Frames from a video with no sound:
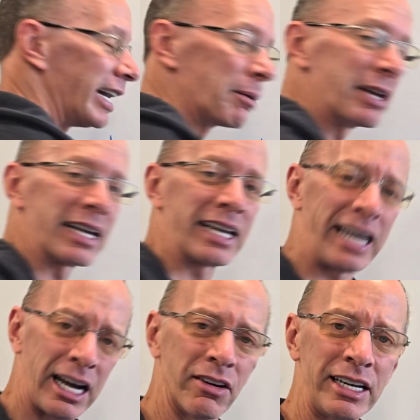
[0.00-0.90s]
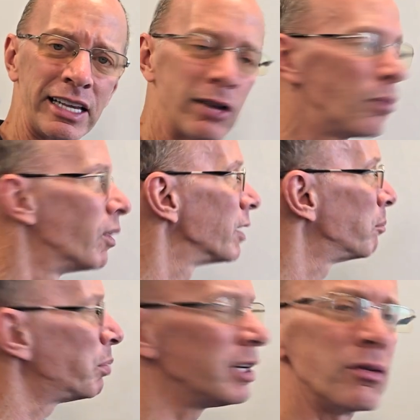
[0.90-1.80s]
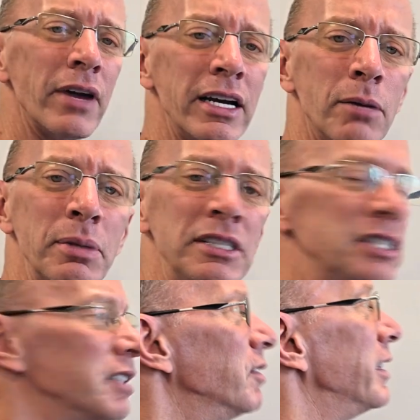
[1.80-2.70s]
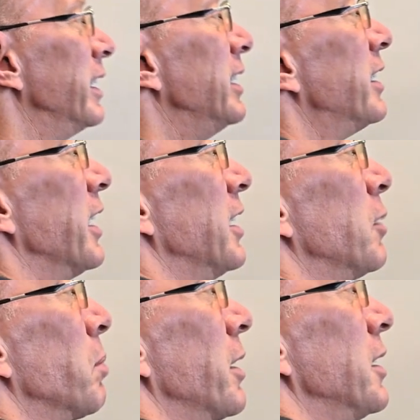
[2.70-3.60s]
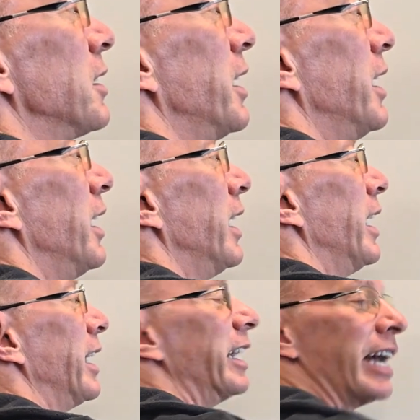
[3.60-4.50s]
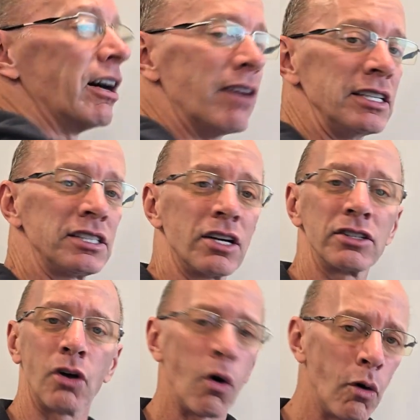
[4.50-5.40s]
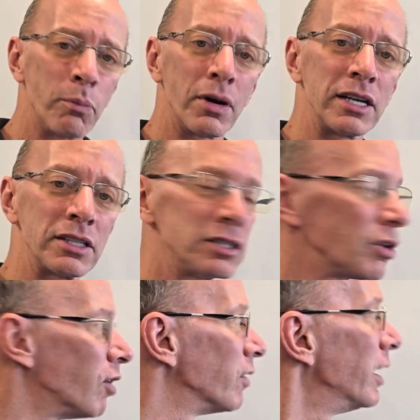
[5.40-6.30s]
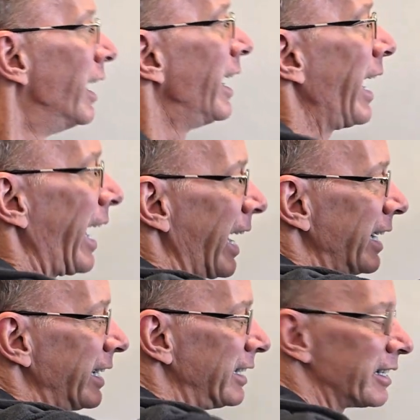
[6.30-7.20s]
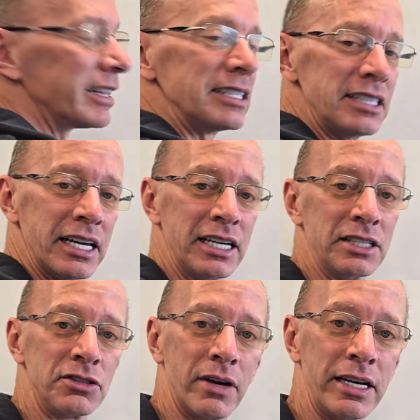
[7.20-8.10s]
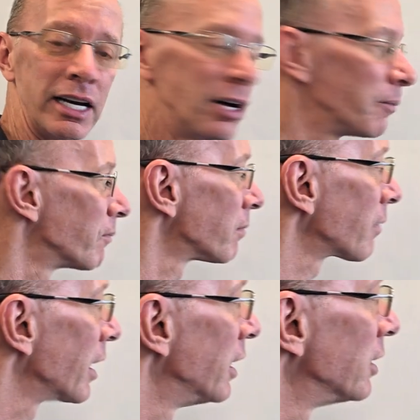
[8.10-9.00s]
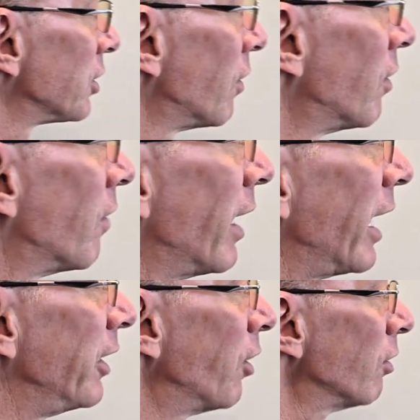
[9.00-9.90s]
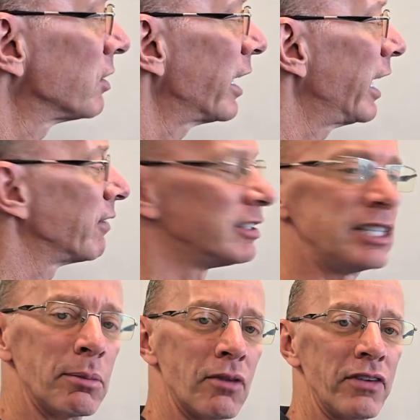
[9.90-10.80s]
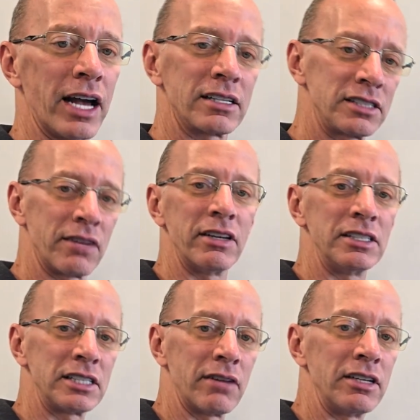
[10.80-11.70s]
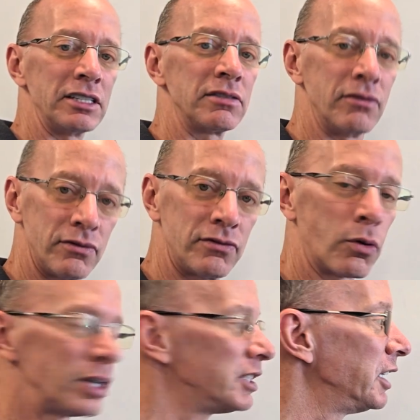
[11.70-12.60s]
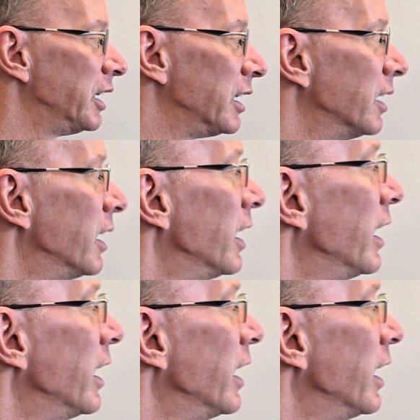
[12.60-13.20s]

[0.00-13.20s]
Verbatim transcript: and I'm going to carry that 1, put it right up into the tens place. And now I start the whole process over, adding the tens right now. So I notice I have a double fact. 7 and 7 is 14.